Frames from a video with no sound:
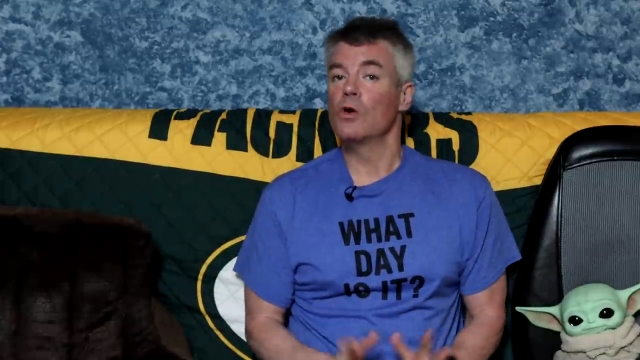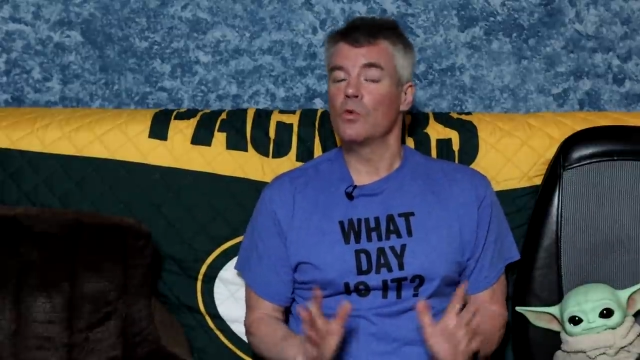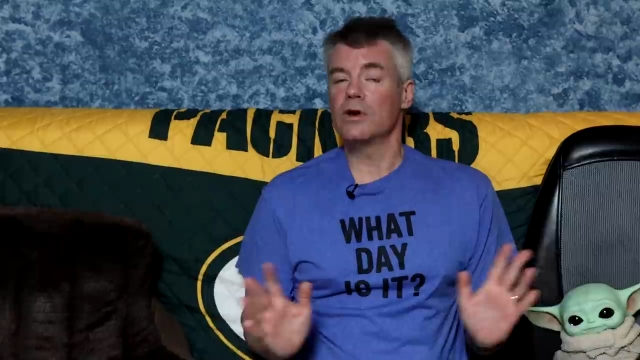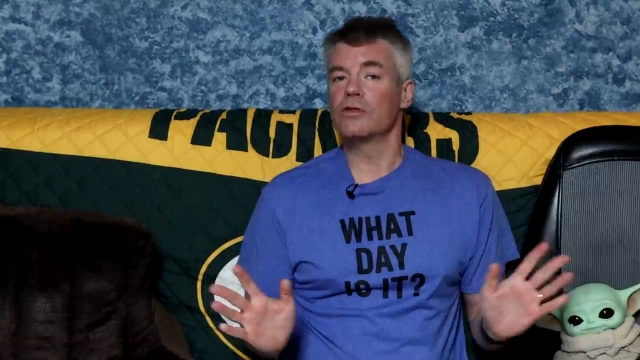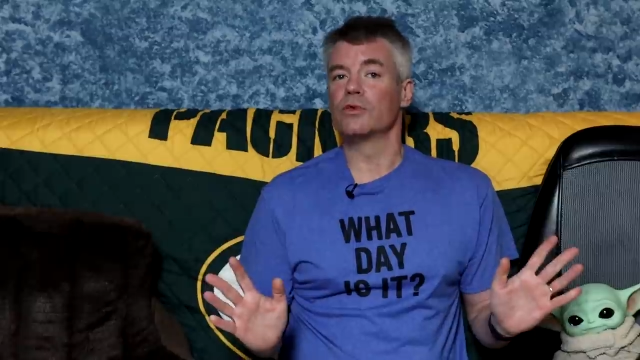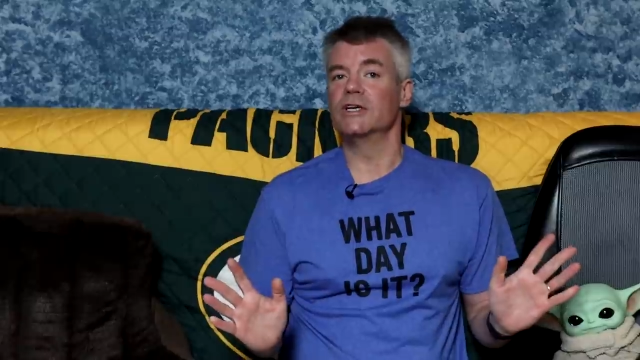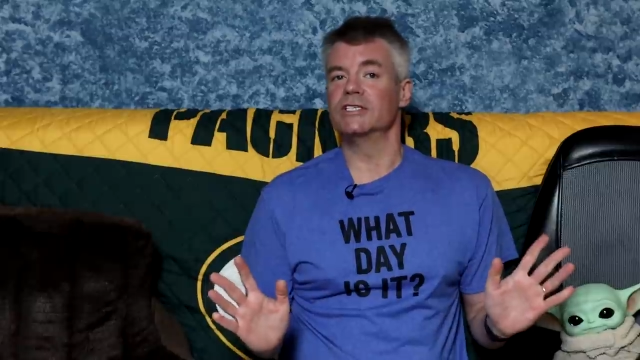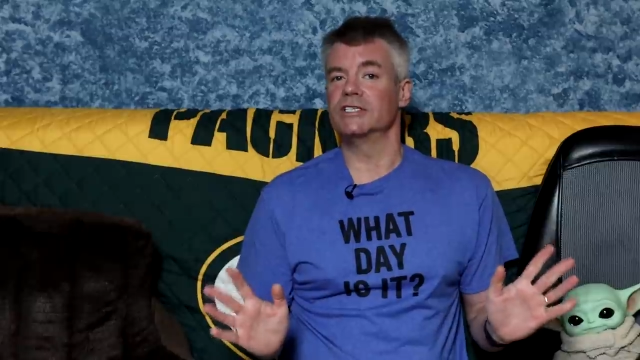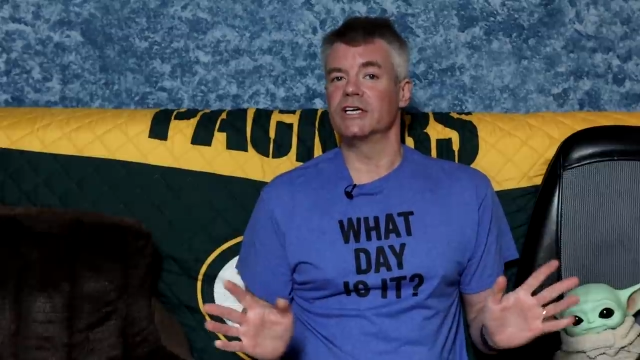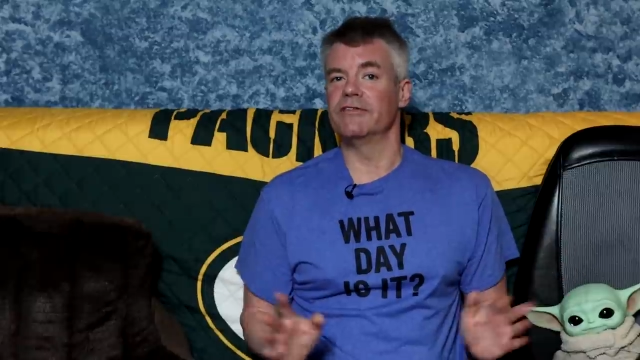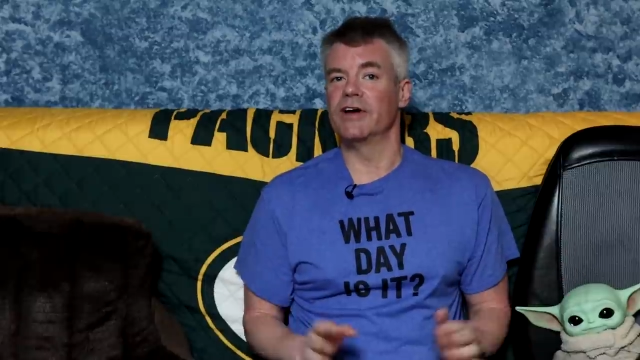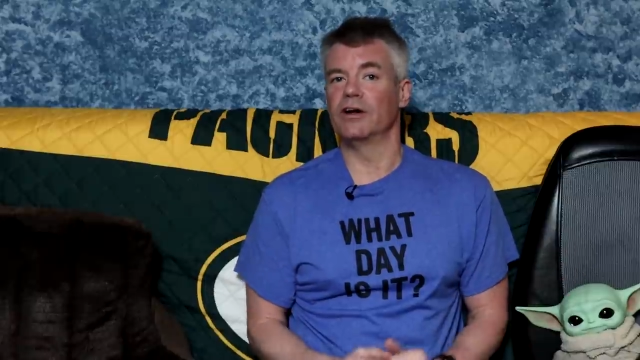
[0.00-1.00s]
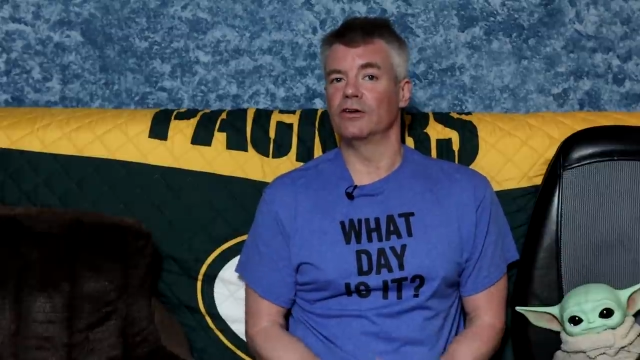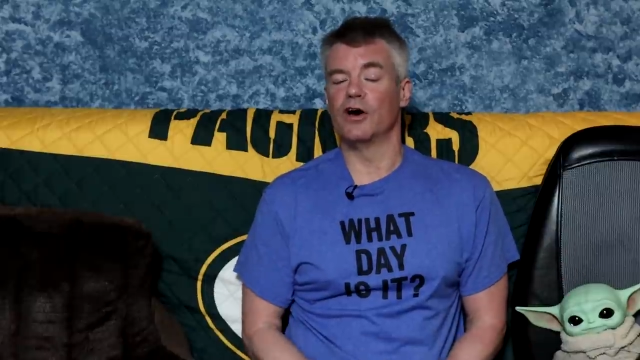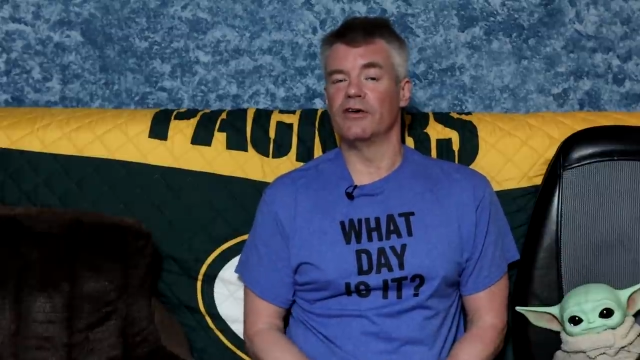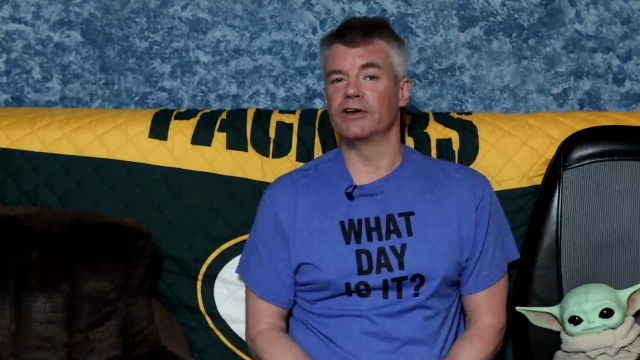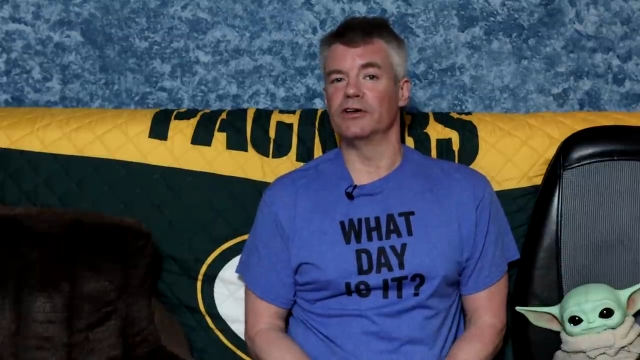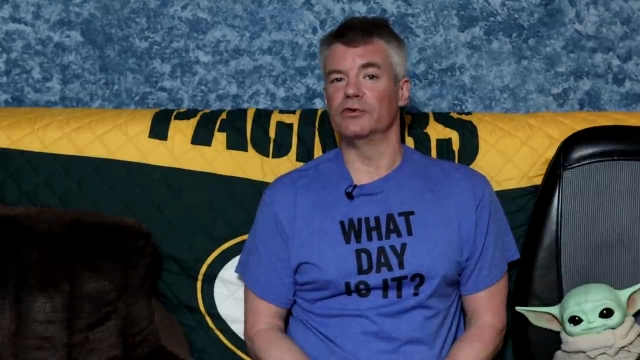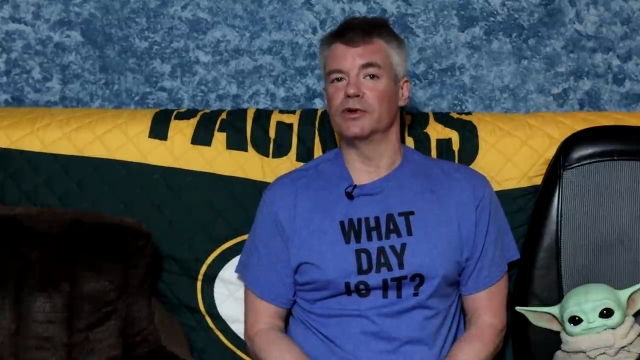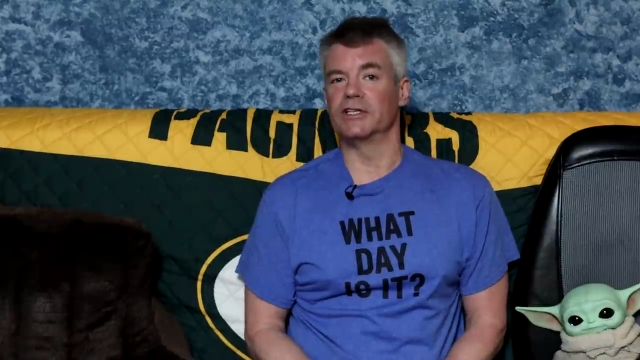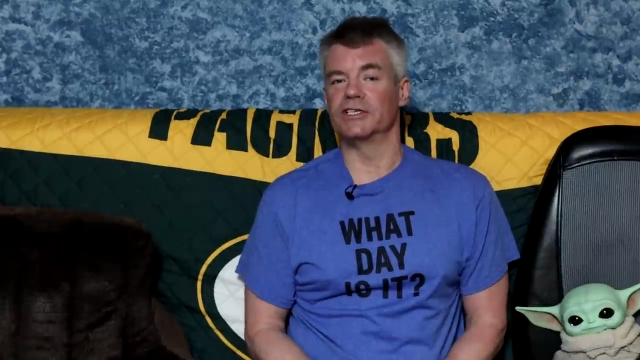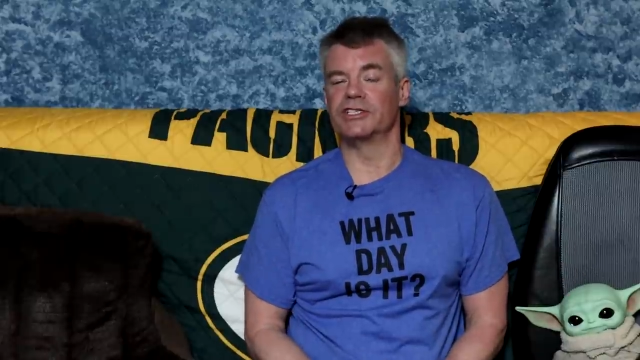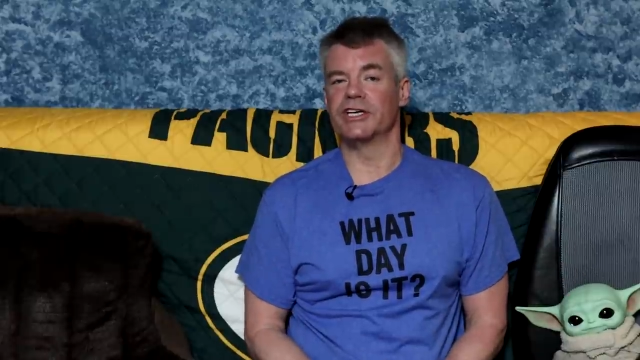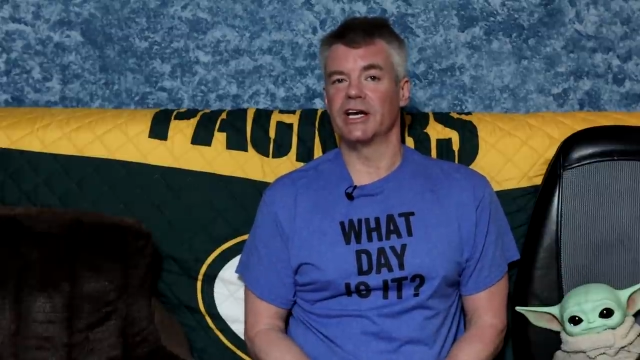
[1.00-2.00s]
One of the reasons I've held off on doing
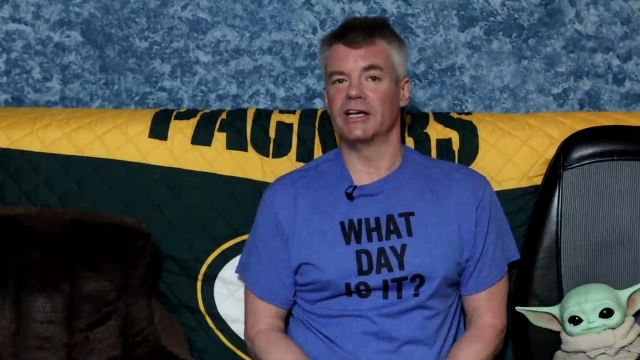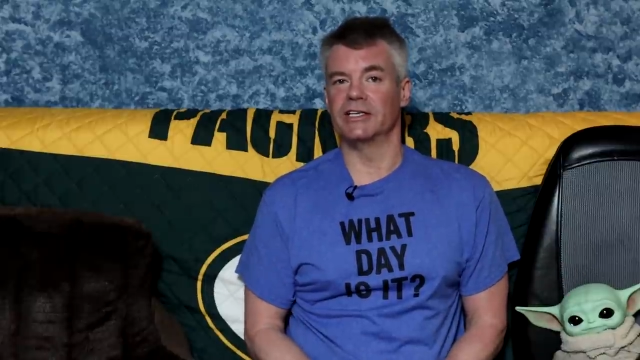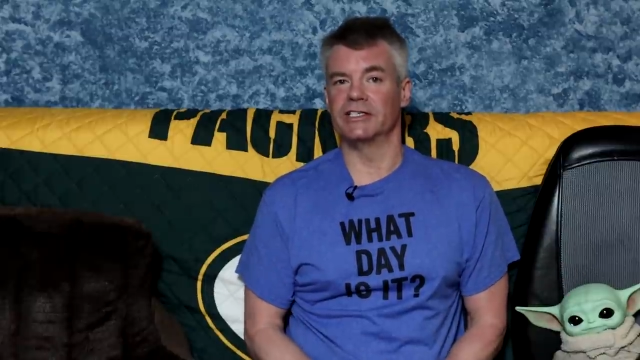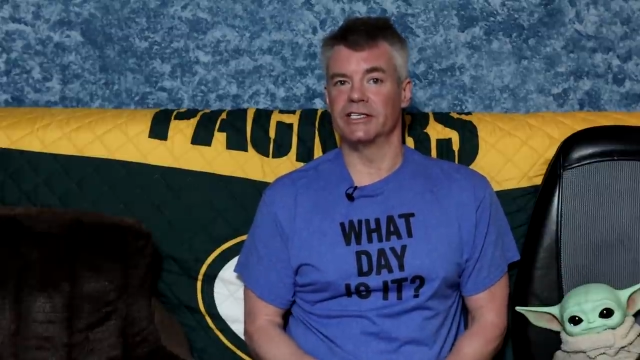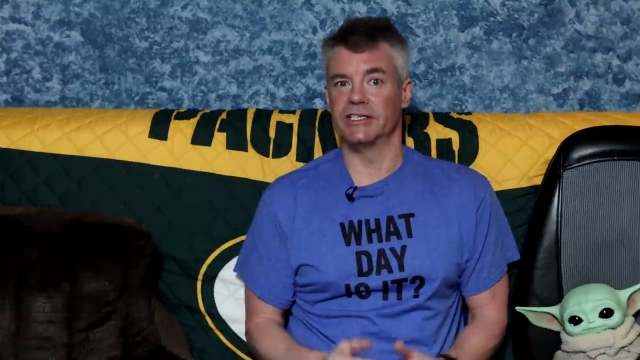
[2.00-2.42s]
this challenge